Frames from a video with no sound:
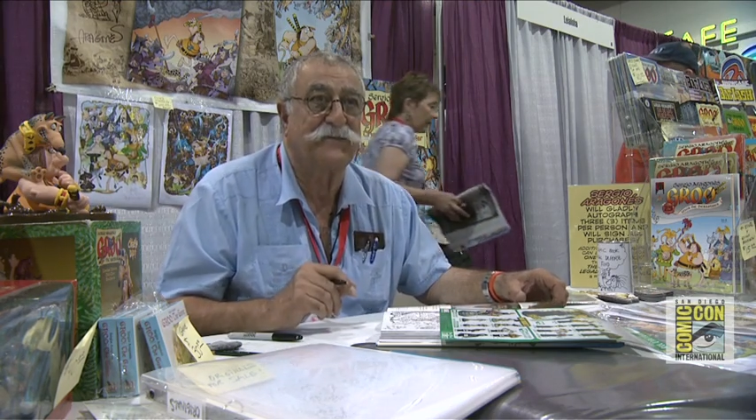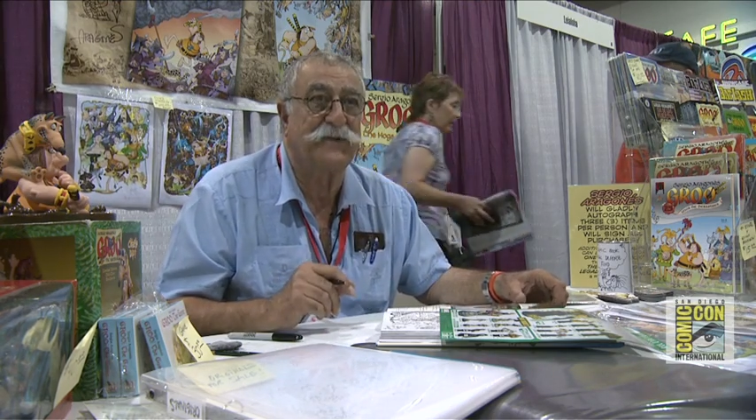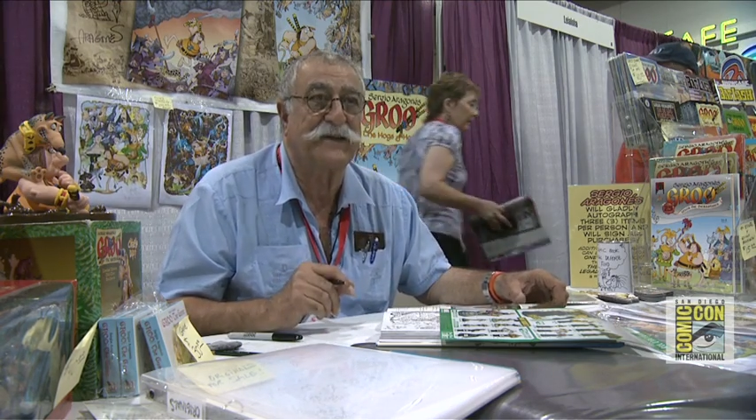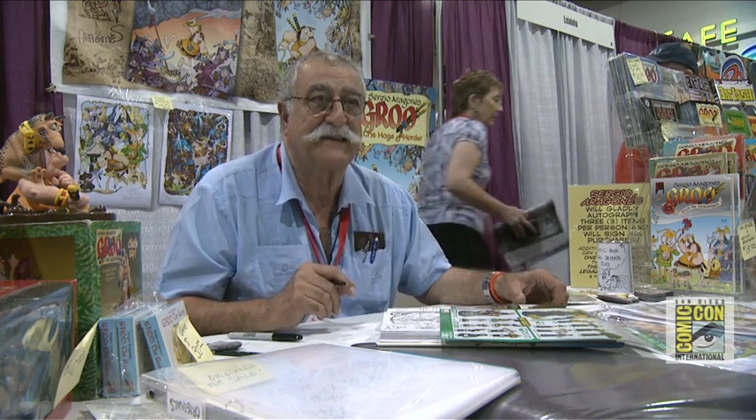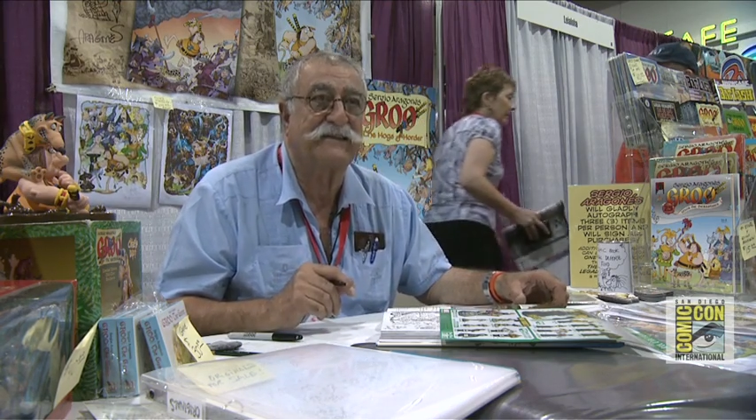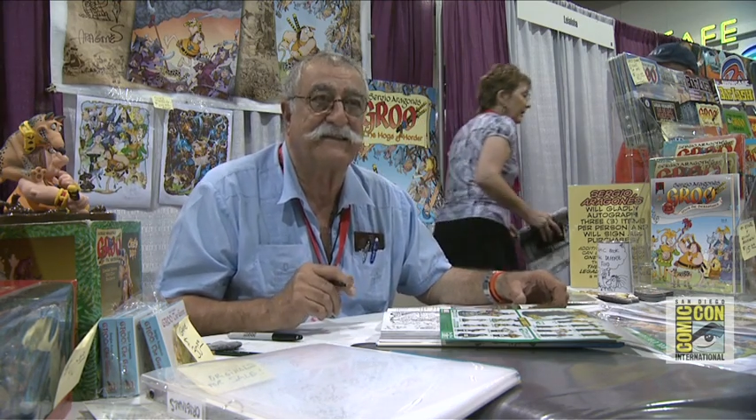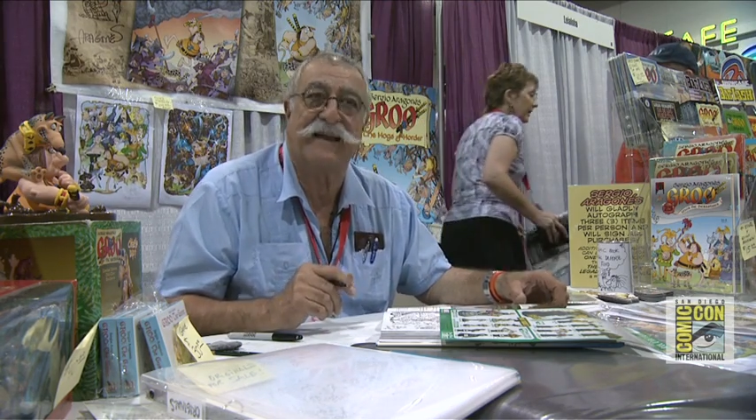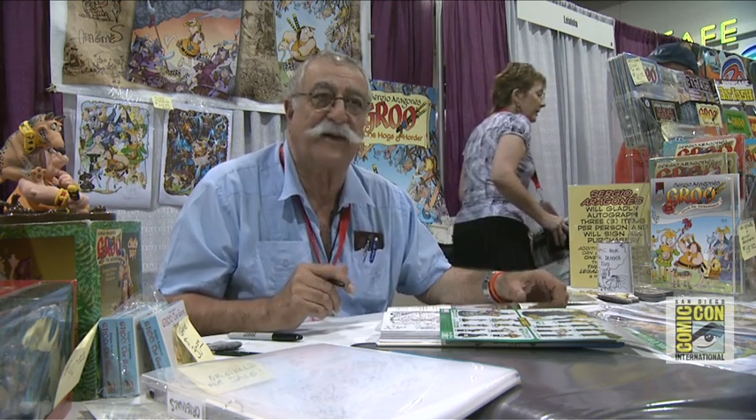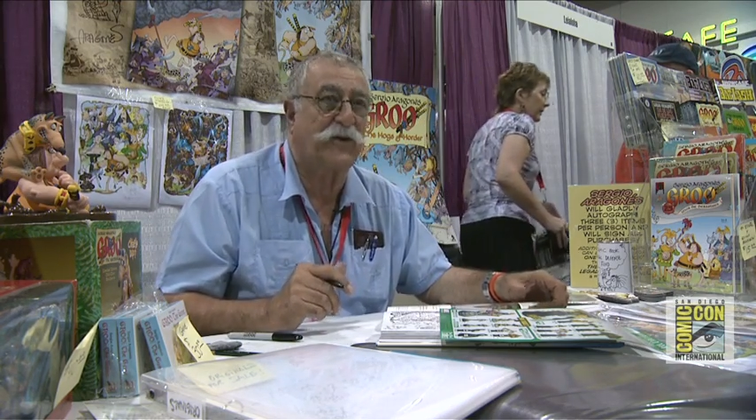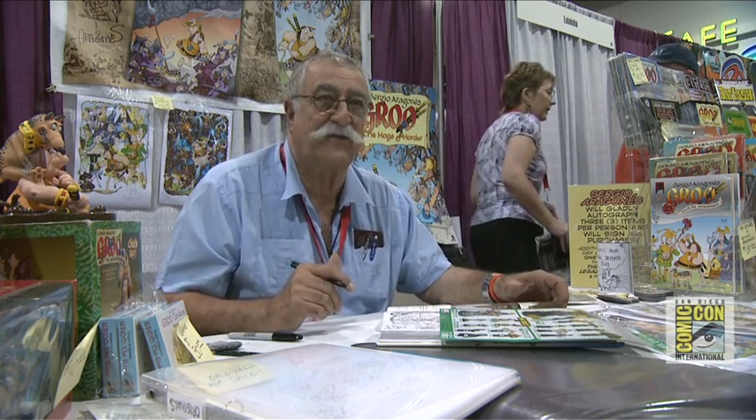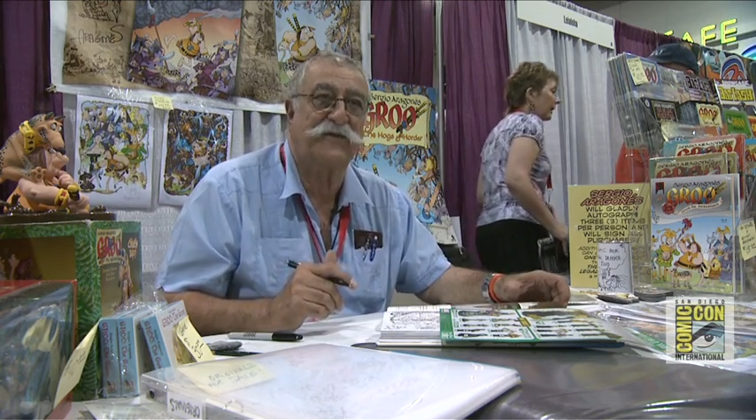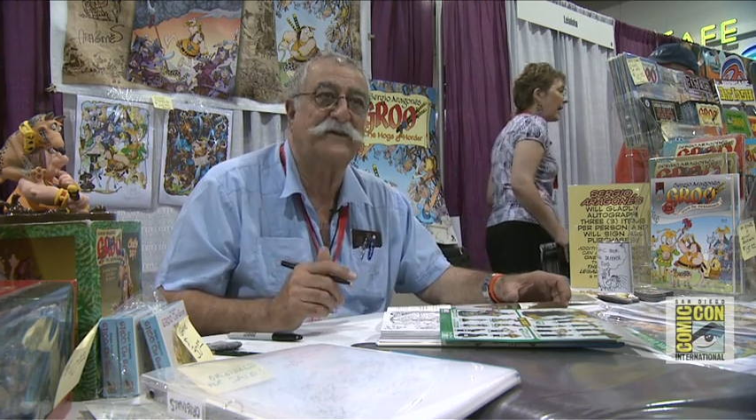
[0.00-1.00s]
but a
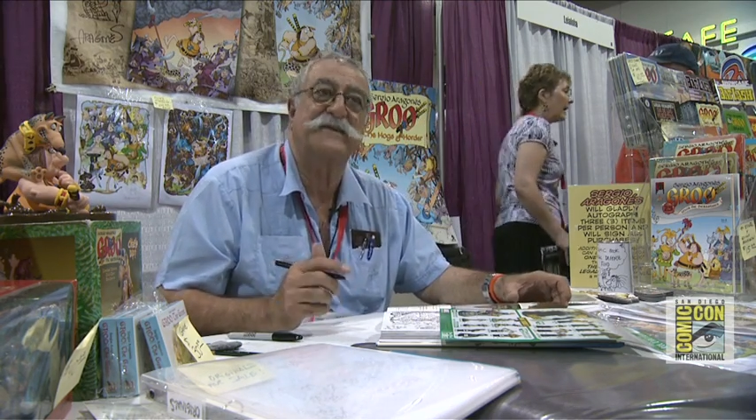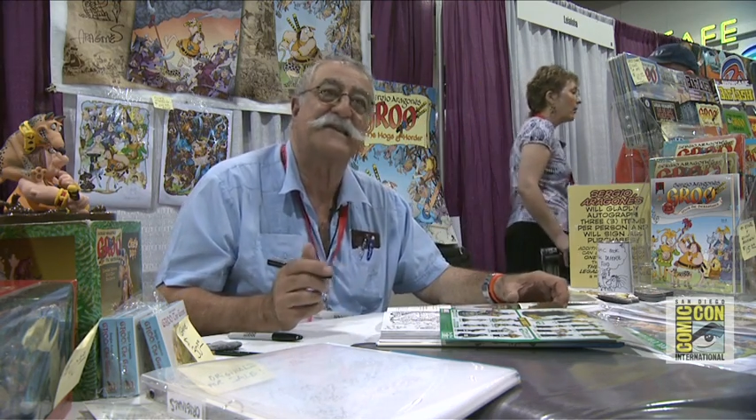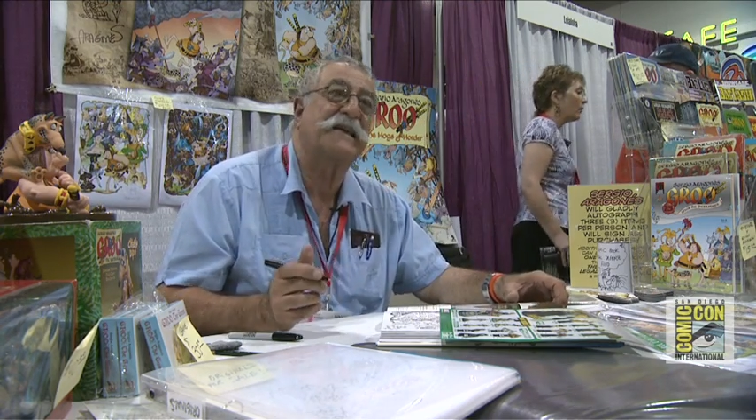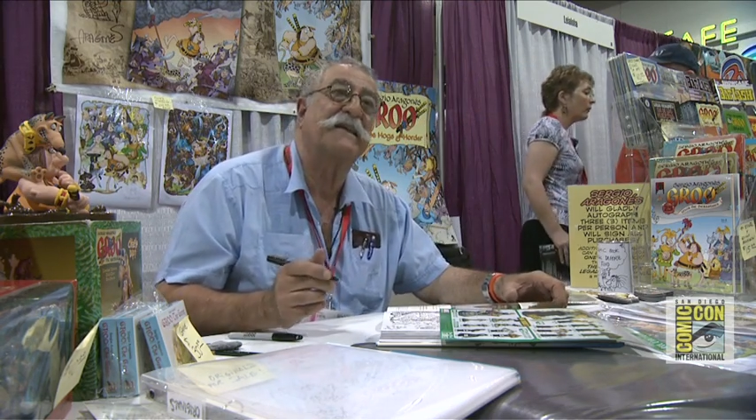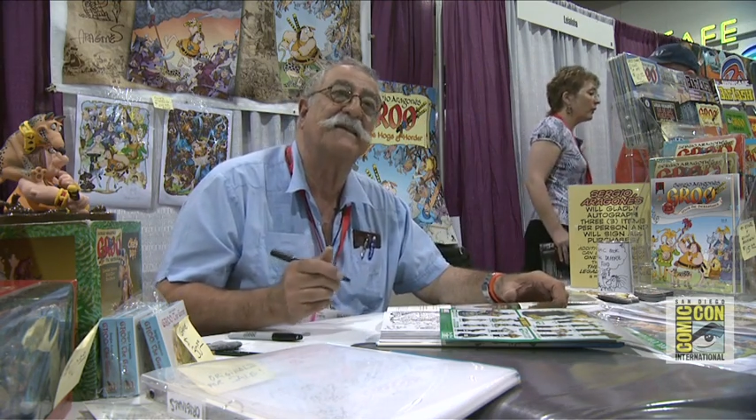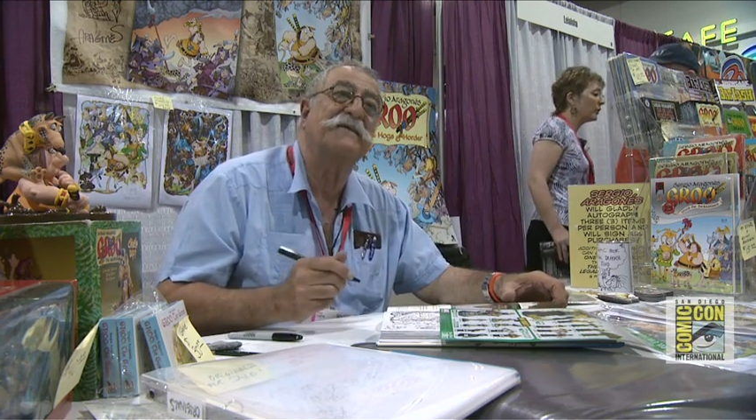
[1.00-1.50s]
lot of fun still.